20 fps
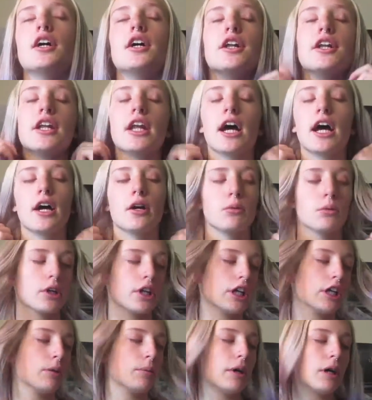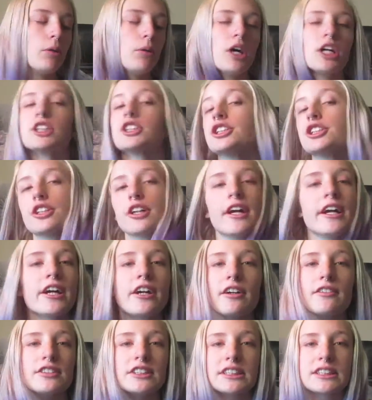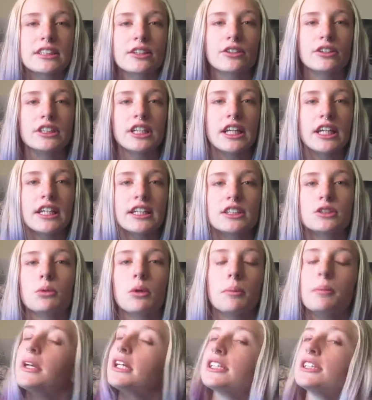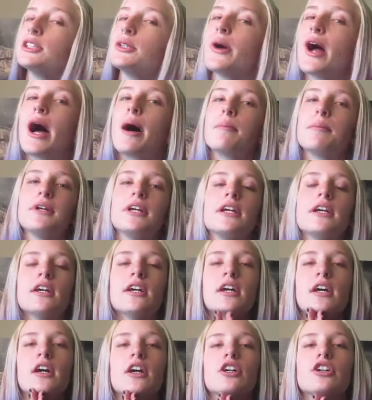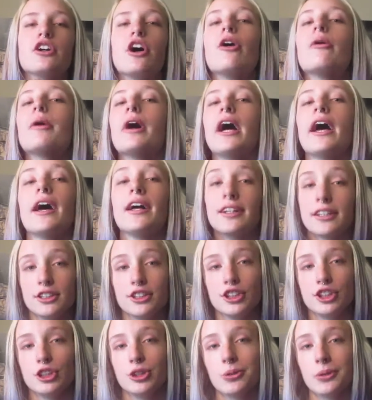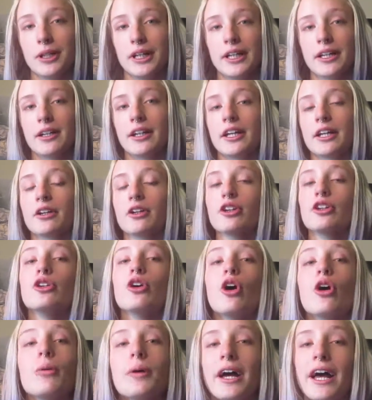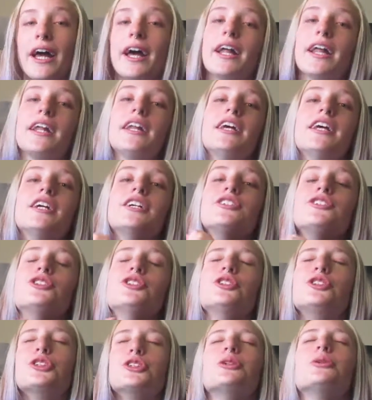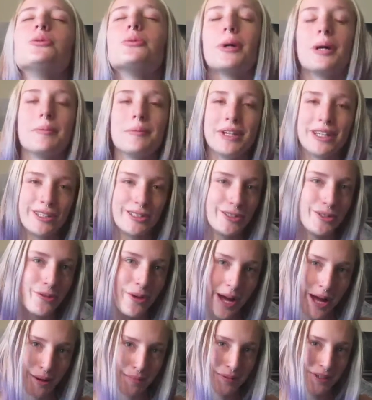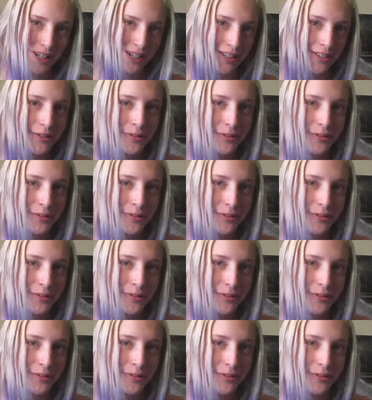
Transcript: not worrying about washing your hair every single day is what makes you happy, go ahead and do it. Like, go ahead and do what makes you happy.